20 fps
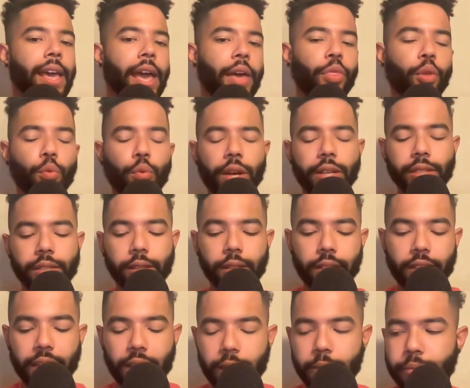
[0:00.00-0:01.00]
and the rest of
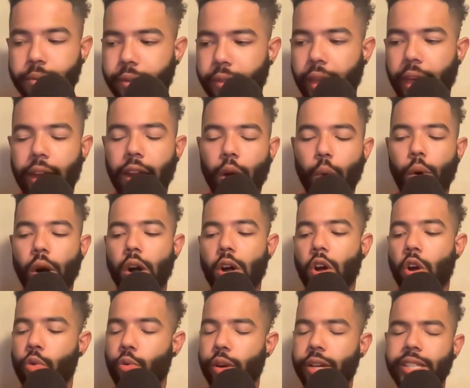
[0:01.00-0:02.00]
the teams in the NL
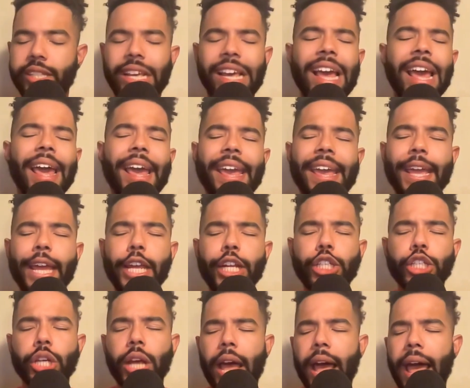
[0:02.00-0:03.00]
wildcard race
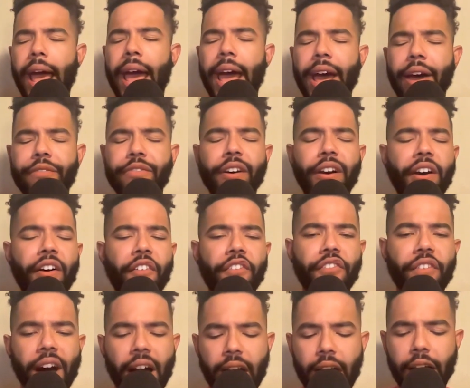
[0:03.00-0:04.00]
each have
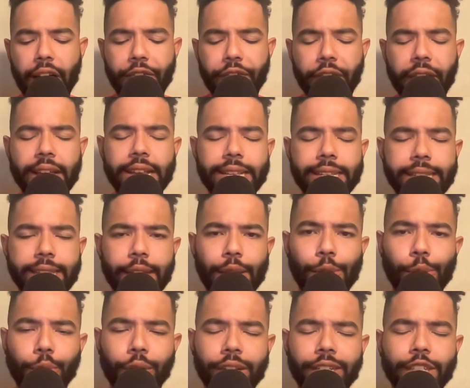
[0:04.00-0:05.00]
five
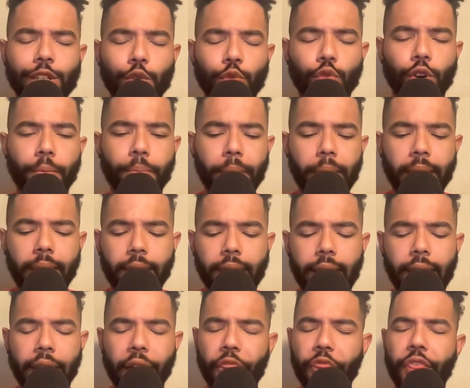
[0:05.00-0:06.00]
series
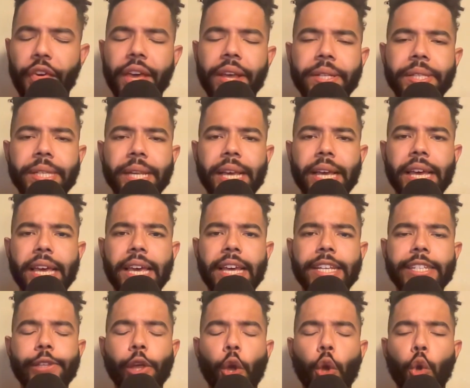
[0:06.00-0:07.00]
remaining. This
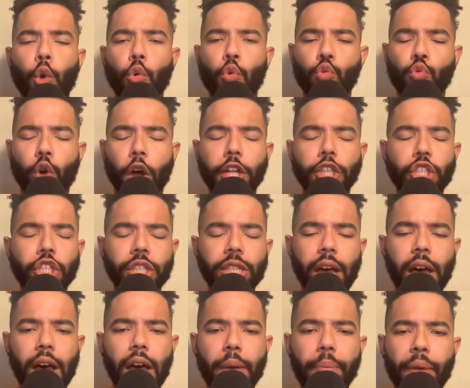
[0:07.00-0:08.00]
is crunch
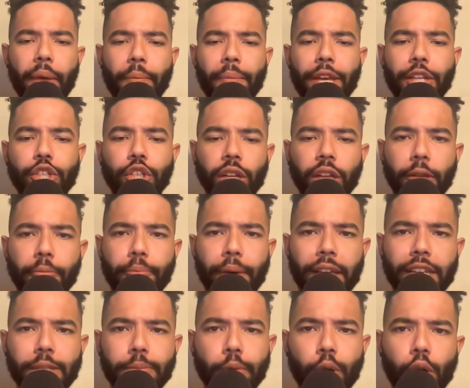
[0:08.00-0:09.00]
time in Major League
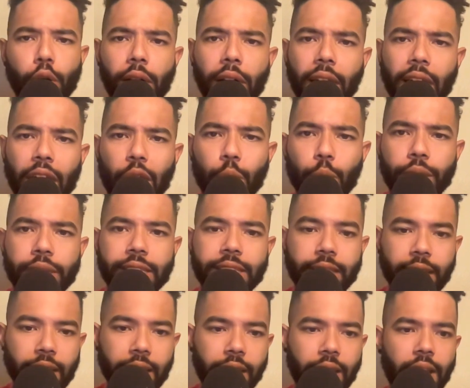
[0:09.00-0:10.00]
Baseball, and like we
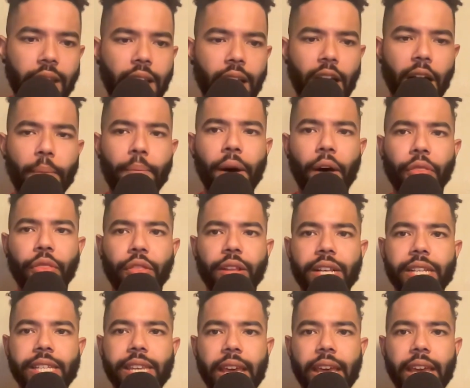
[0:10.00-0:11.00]
said about the
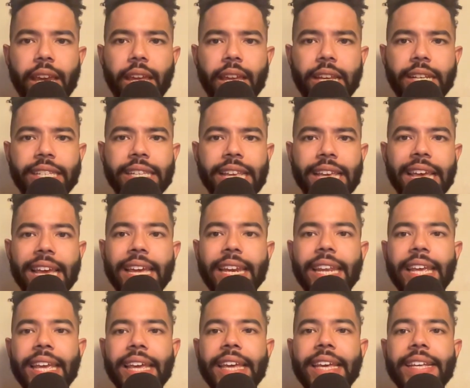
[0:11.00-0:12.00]
standings, it
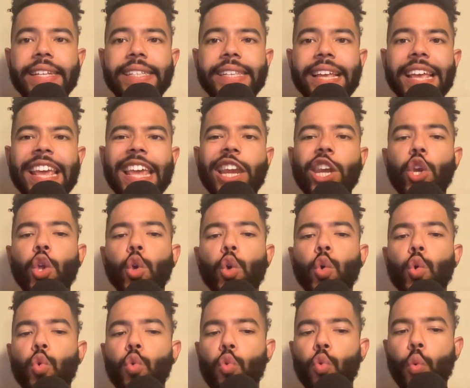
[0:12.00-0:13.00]
is
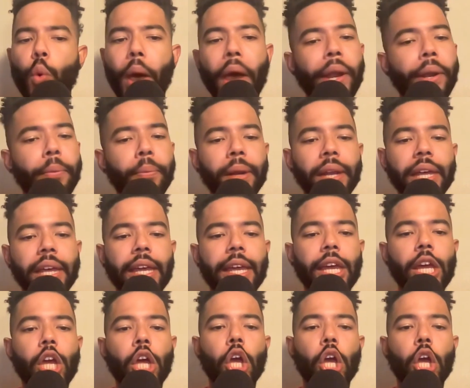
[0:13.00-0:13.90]
incredibly